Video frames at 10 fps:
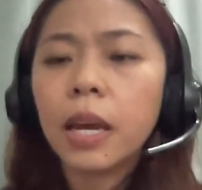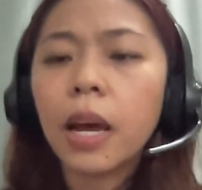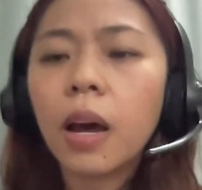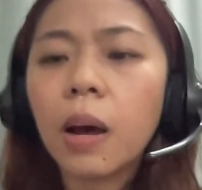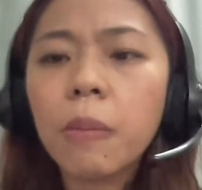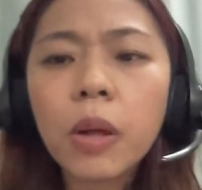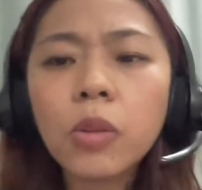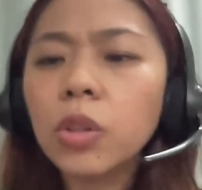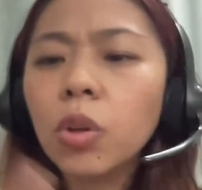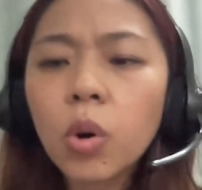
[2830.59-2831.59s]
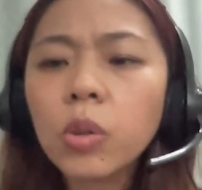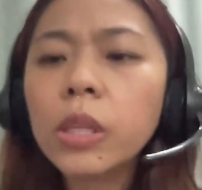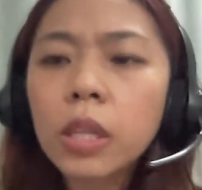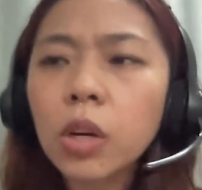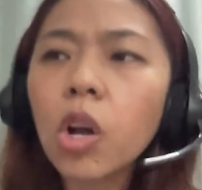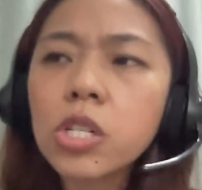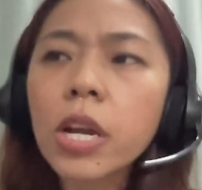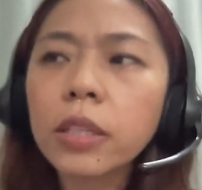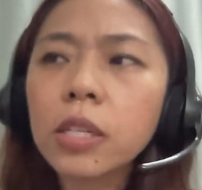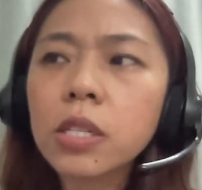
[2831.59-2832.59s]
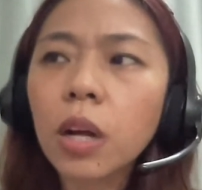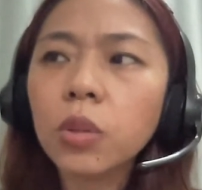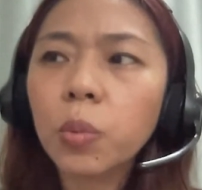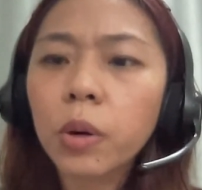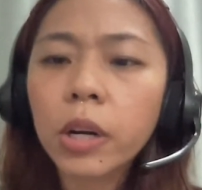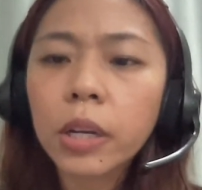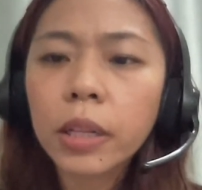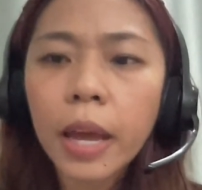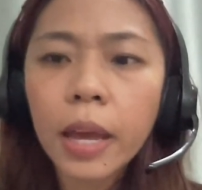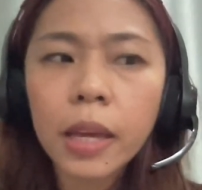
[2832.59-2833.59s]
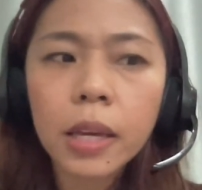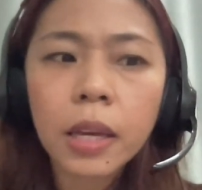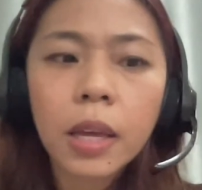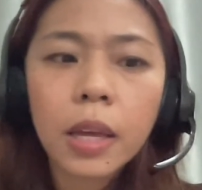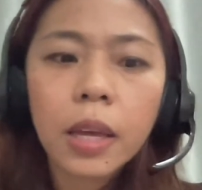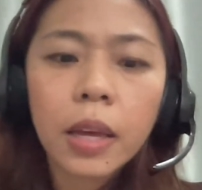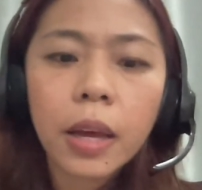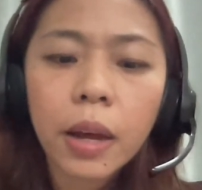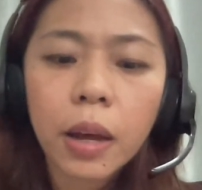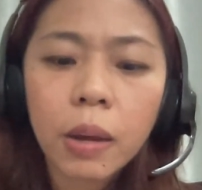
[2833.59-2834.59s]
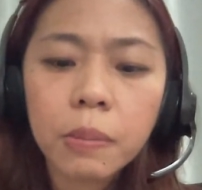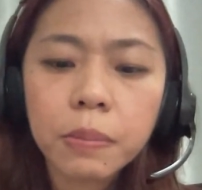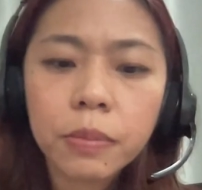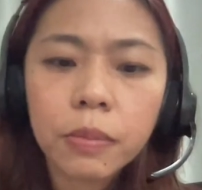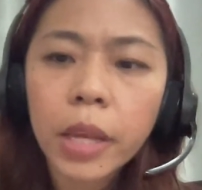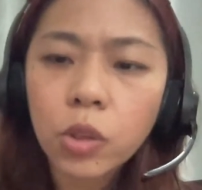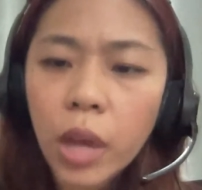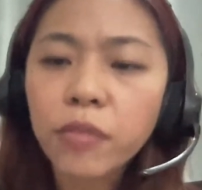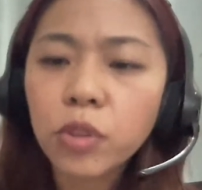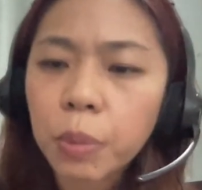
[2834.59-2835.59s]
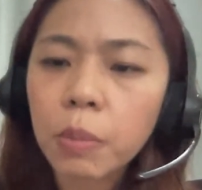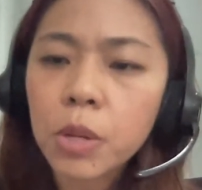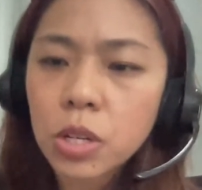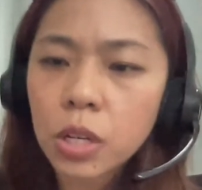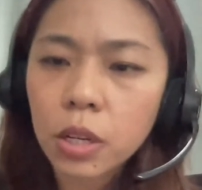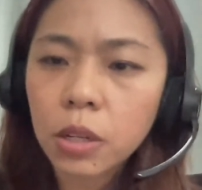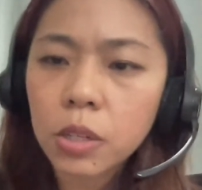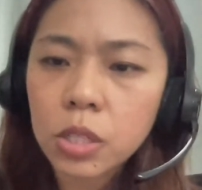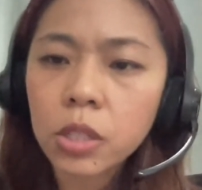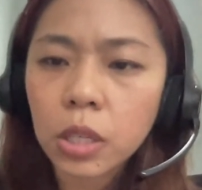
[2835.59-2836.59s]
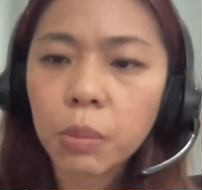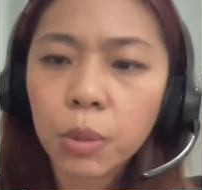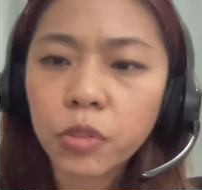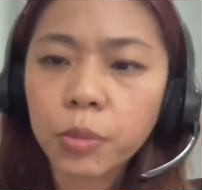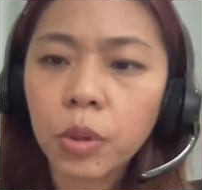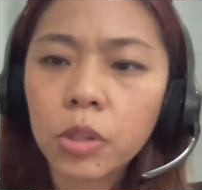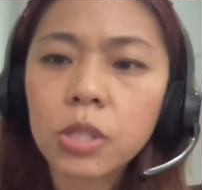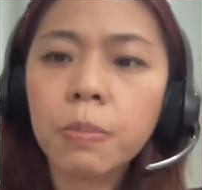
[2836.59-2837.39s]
No, the contract does not work like you have to publish a certain number of books.